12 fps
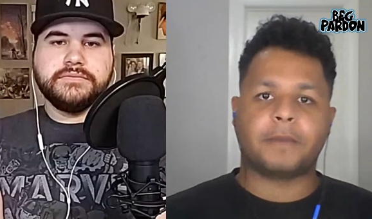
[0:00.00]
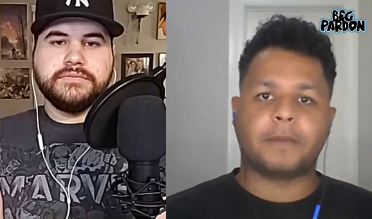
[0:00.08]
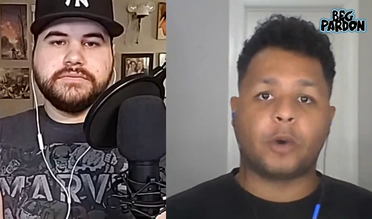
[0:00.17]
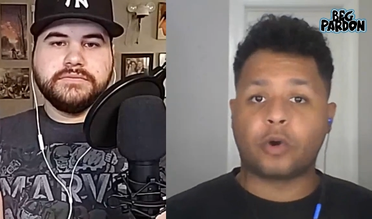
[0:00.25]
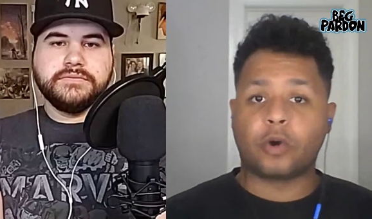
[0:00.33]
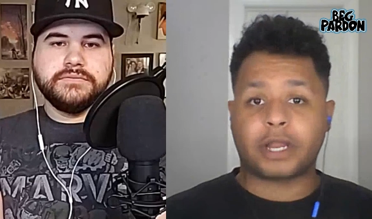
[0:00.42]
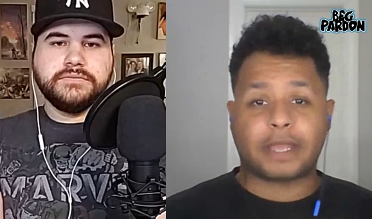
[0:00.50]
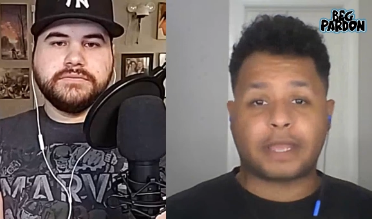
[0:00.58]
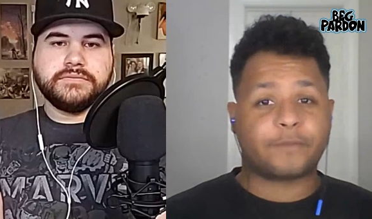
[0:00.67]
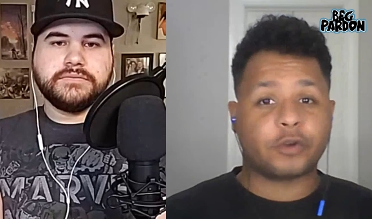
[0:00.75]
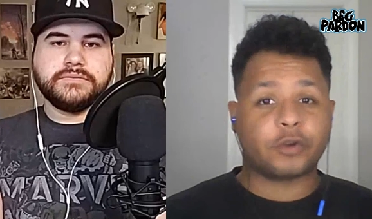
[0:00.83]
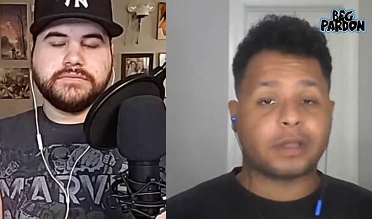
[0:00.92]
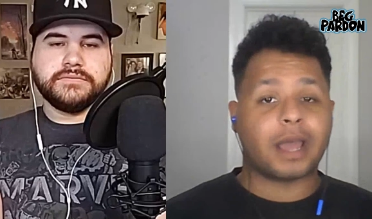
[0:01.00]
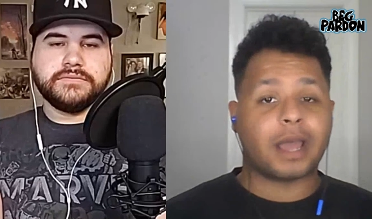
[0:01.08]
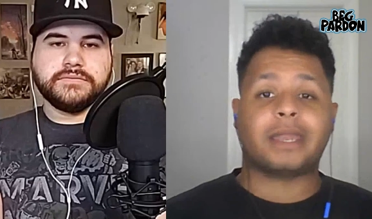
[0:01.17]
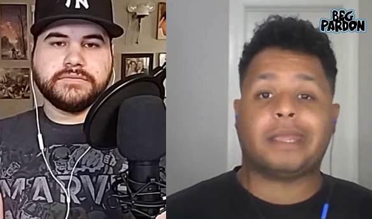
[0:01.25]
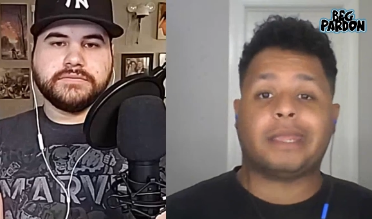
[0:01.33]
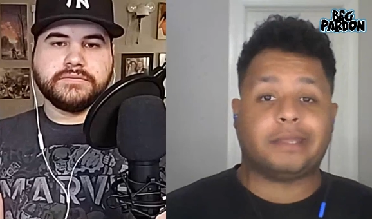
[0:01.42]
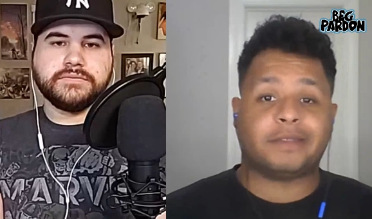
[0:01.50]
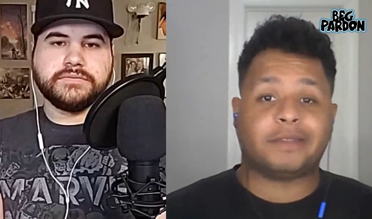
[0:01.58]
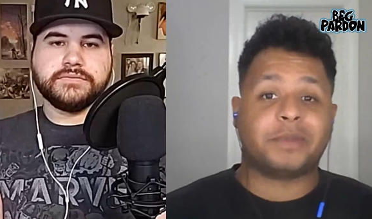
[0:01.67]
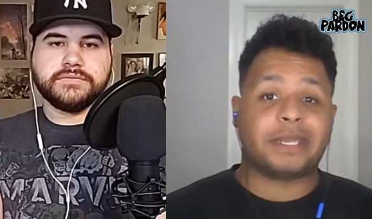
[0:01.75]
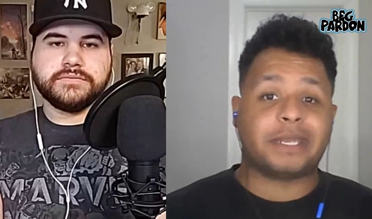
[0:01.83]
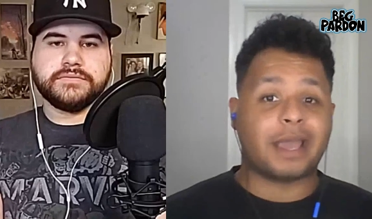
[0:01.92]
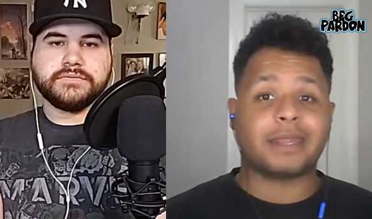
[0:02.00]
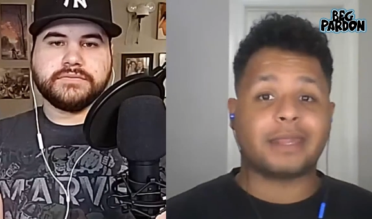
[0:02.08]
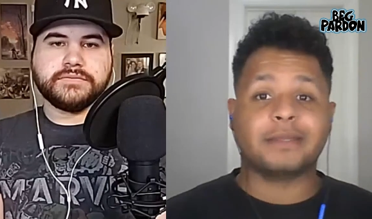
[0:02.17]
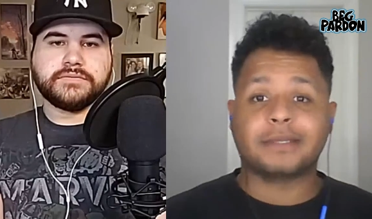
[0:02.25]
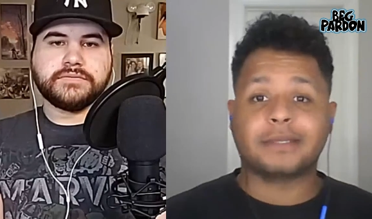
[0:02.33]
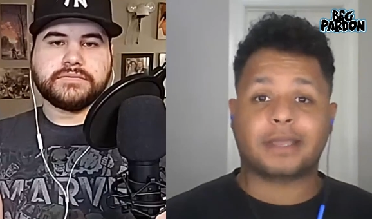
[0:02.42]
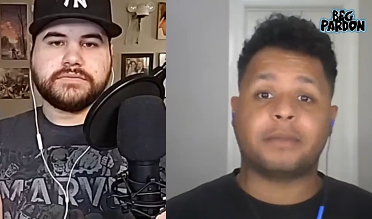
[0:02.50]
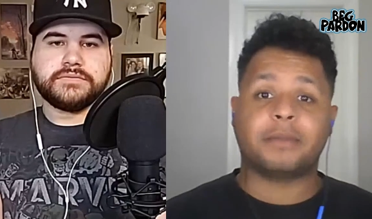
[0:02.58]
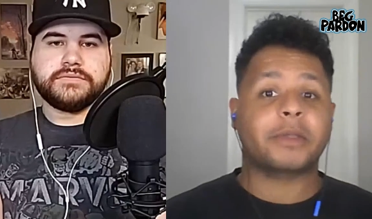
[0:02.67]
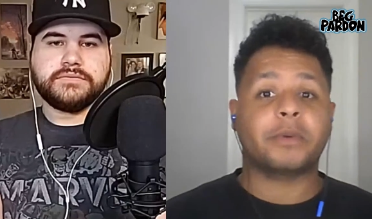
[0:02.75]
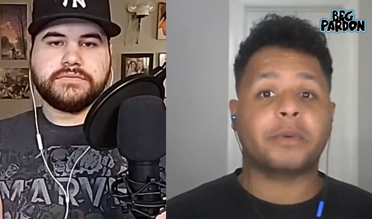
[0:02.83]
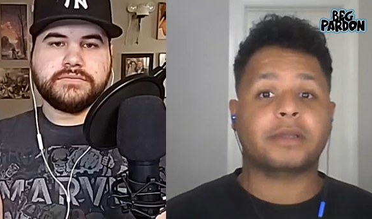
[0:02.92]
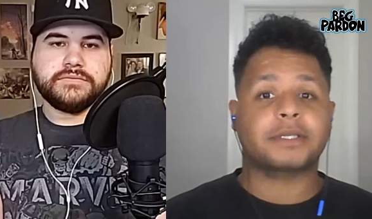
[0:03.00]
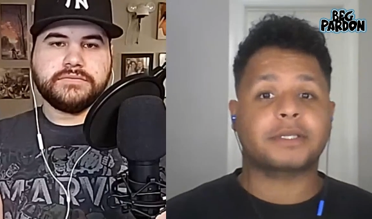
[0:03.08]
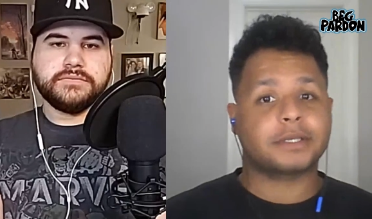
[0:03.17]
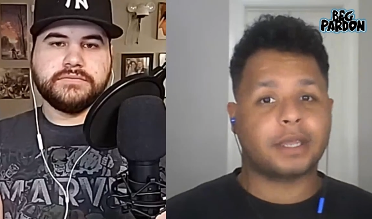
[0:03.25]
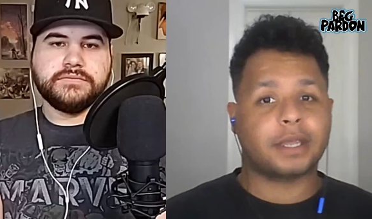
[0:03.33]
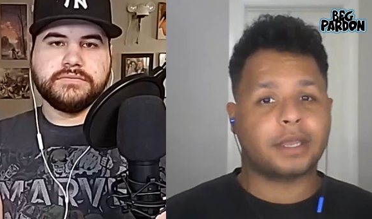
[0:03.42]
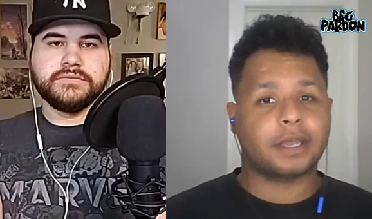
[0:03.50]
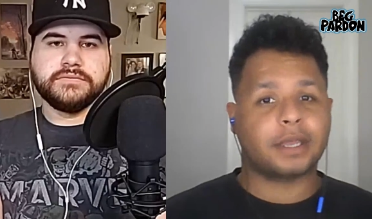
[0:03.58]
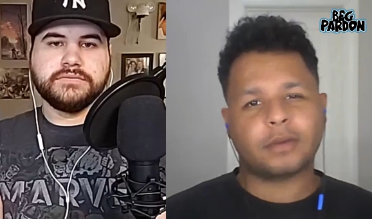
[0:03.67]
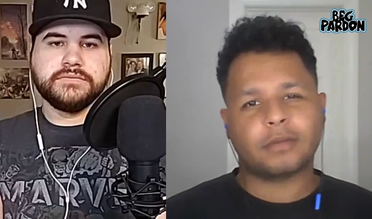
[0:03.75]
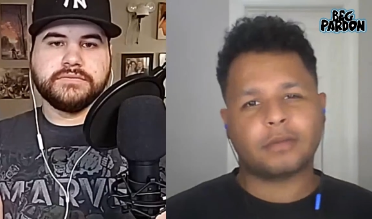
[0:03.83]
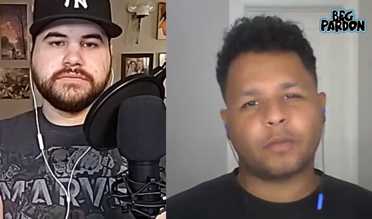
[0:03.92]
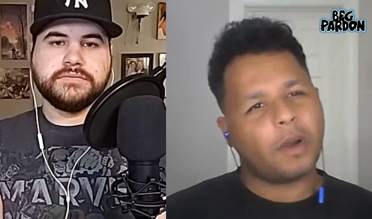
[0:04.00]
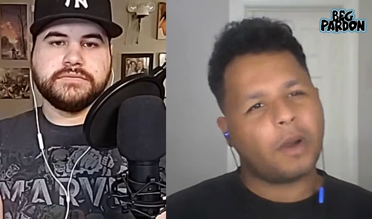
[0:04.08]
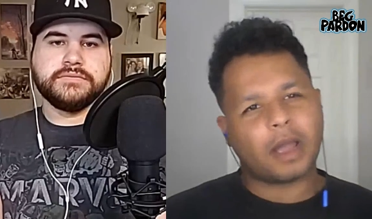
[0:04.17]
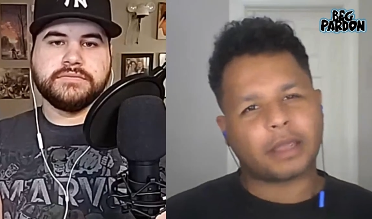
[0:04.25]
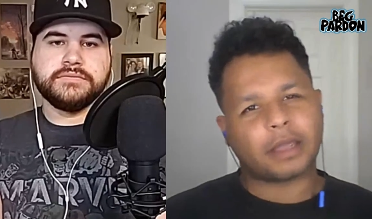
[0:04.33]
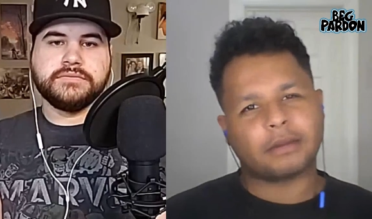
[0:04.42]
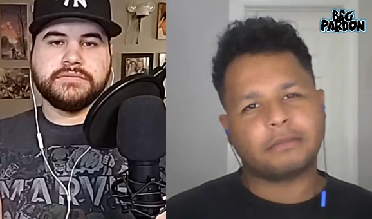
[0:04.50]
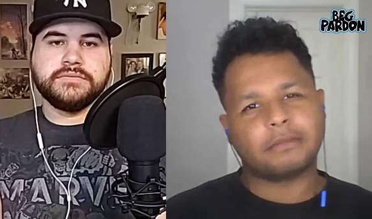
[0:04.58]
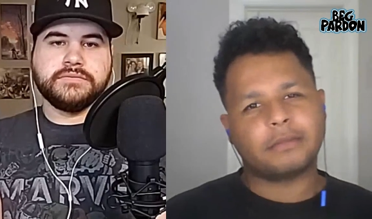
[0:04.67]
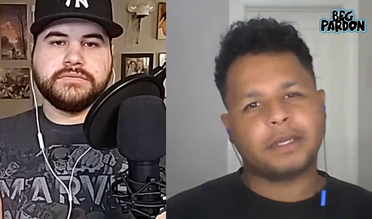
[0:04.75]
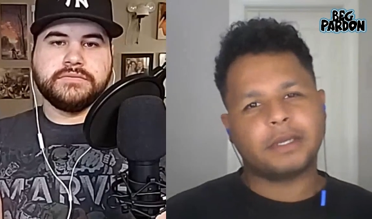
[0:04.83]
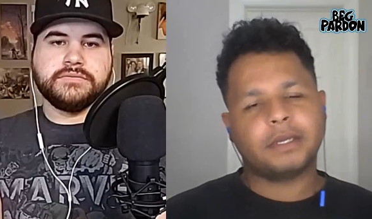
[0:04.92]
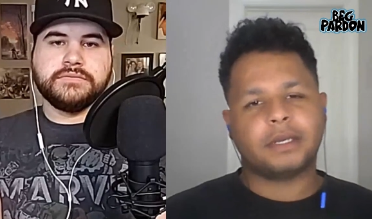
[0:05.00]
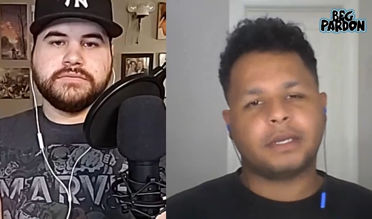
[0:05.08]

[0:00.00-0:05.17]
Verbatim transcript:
Speaker 1: Um, or if you're not simply not into comic books and why.